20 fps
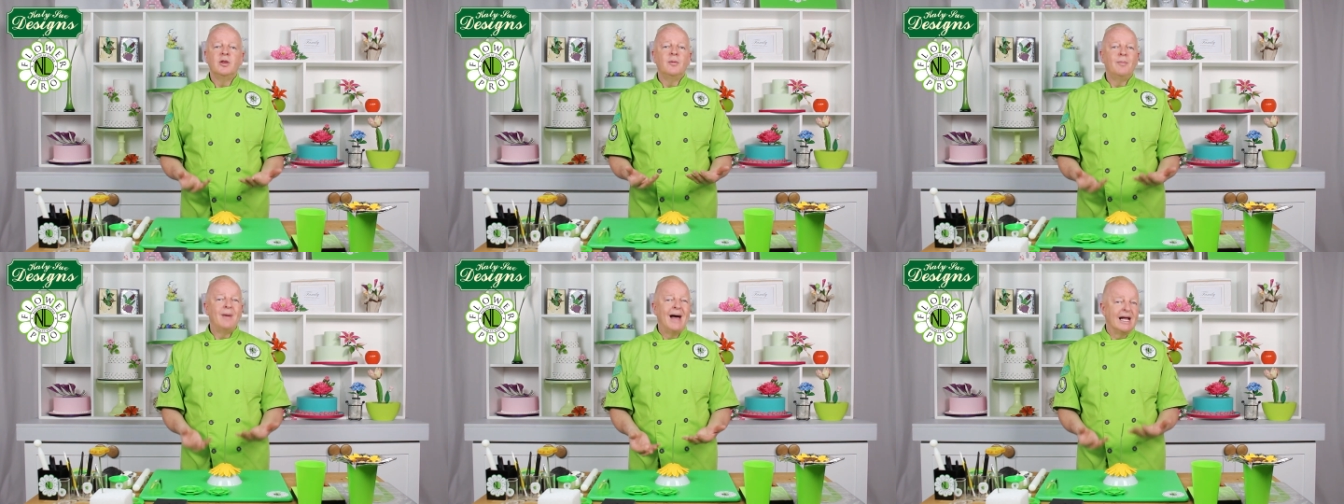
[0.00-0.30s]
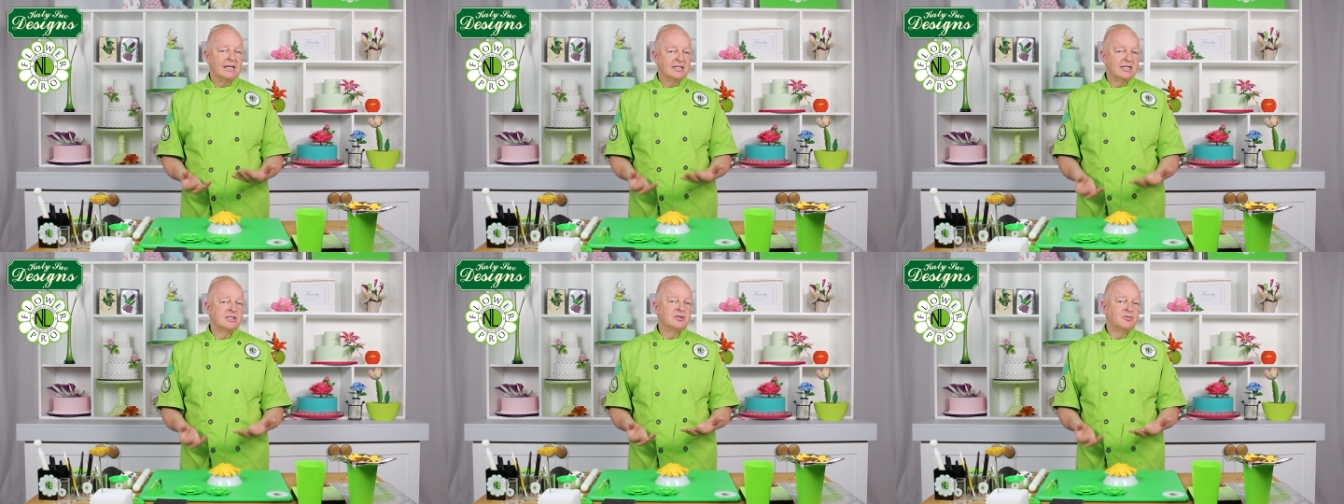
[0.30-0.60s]
the
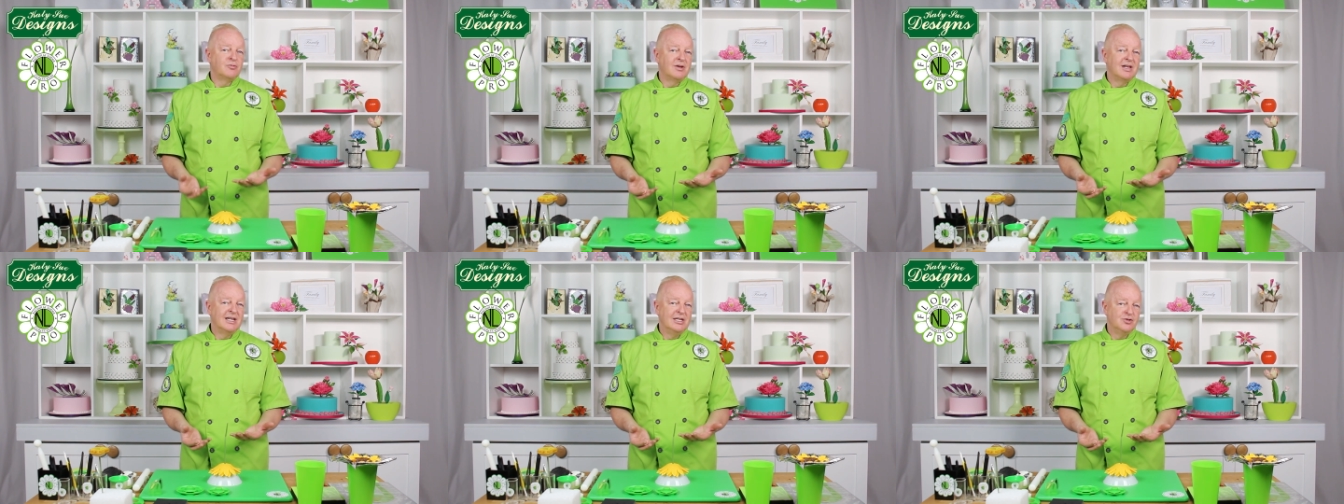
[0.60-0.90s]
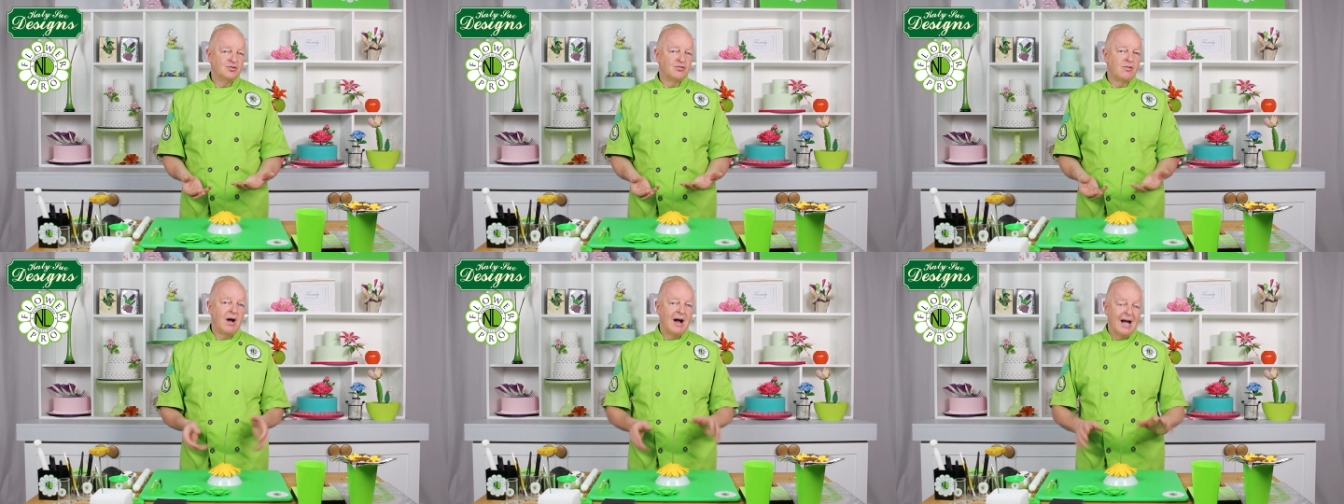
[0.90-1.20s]
back doesn't really
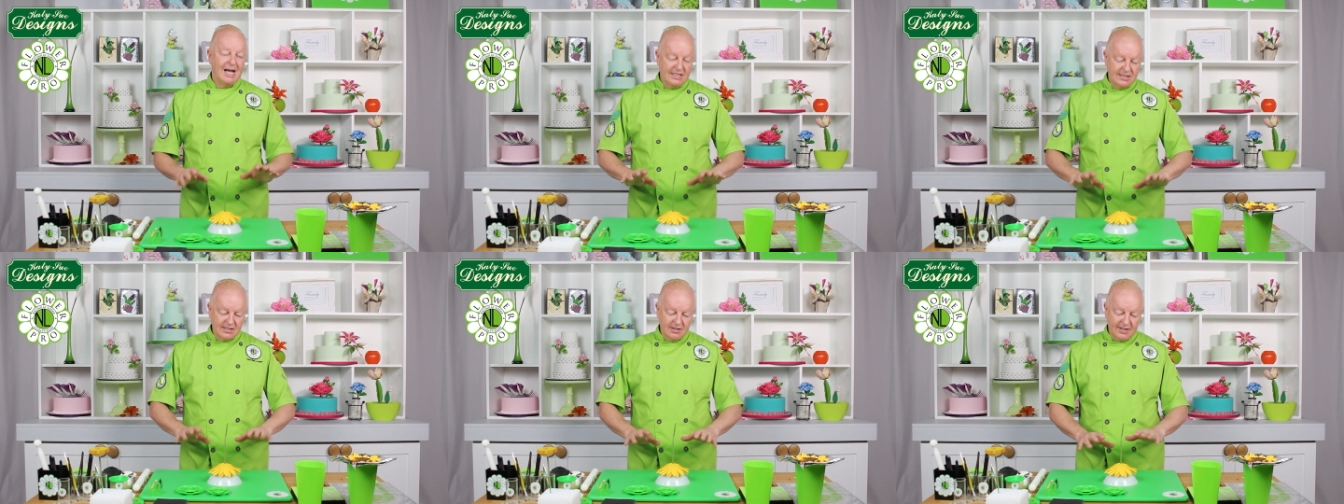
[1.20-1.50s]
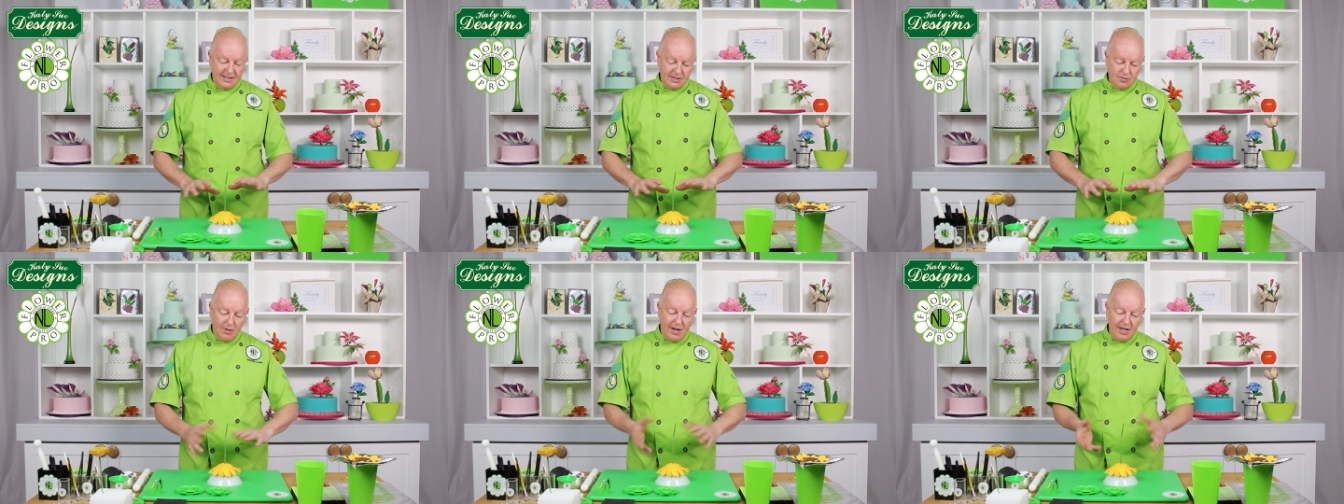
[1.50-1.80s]
dry. So
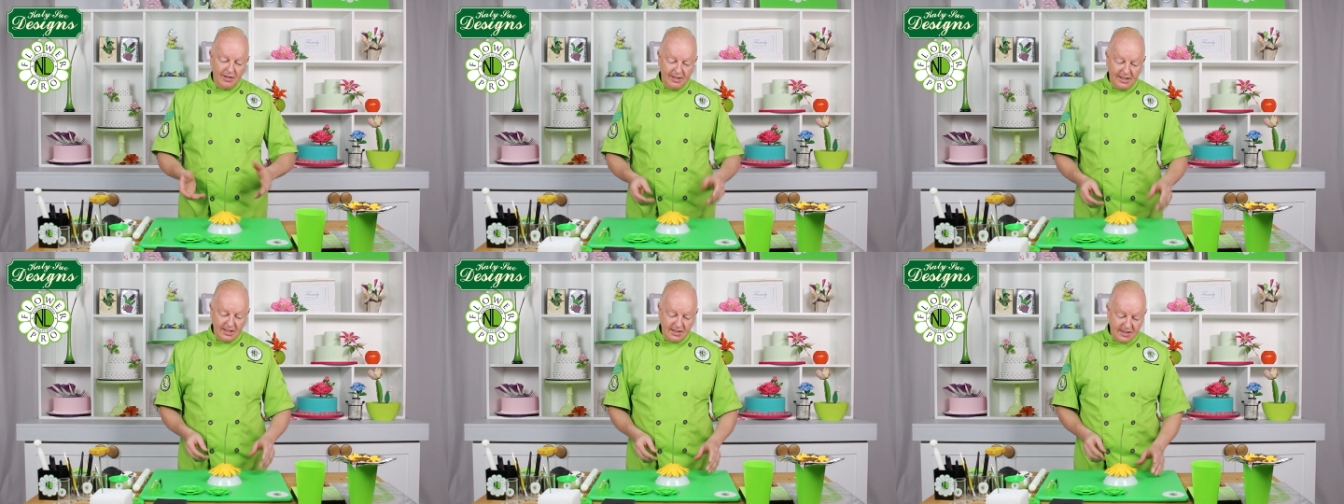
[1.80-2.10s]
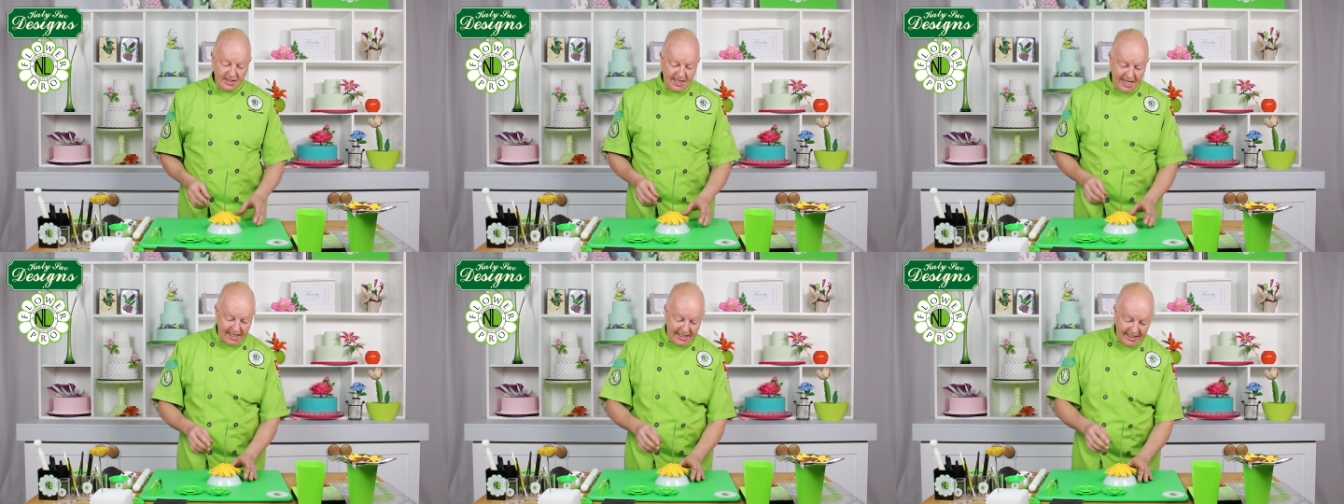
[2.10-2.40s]
that's why you need
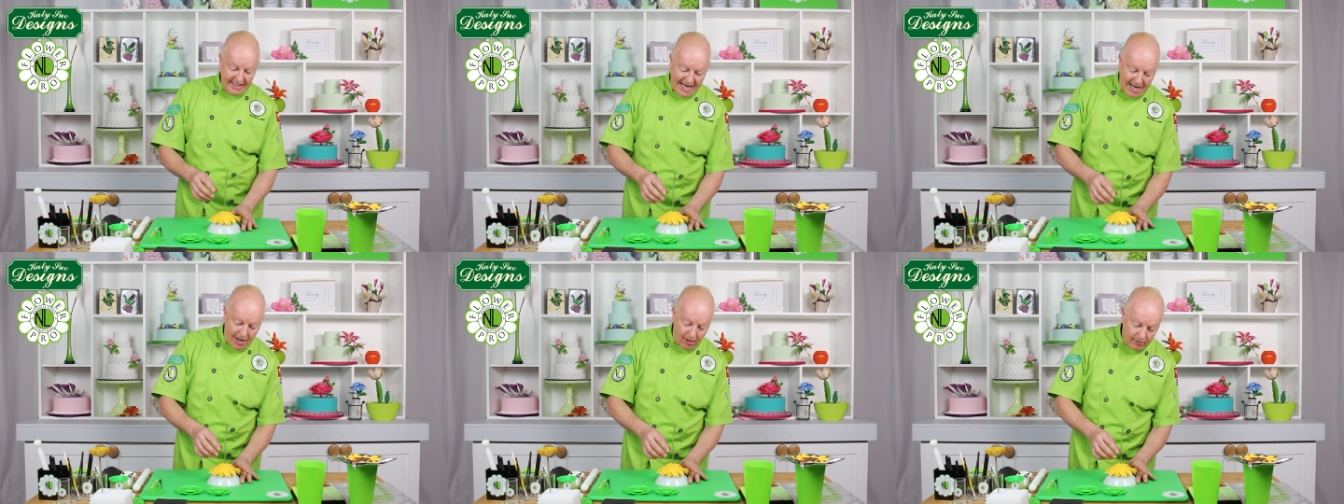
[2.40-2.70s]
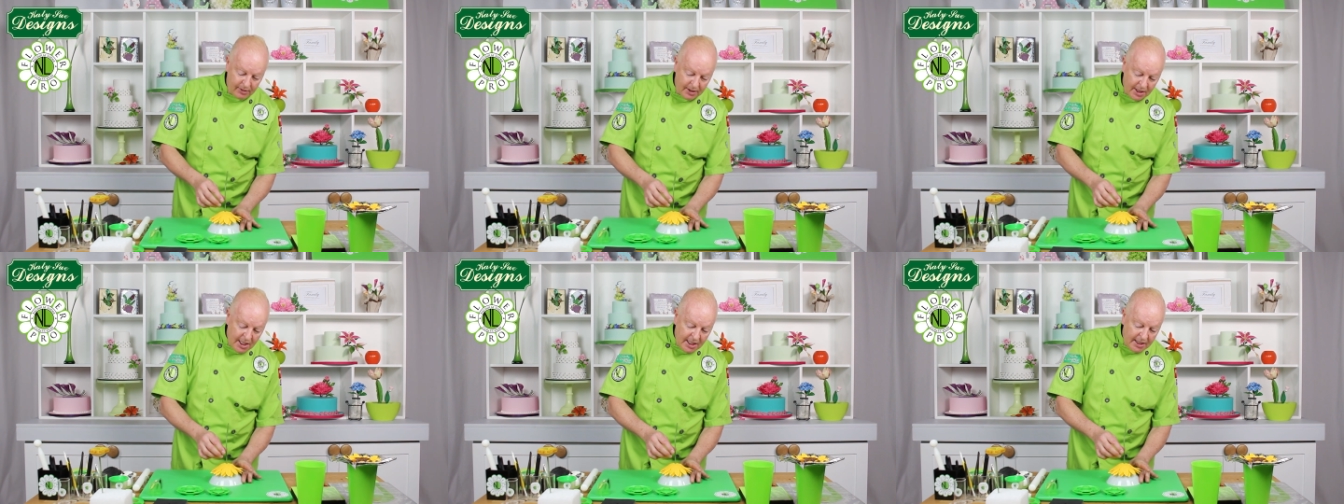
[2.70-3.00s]
to take it out.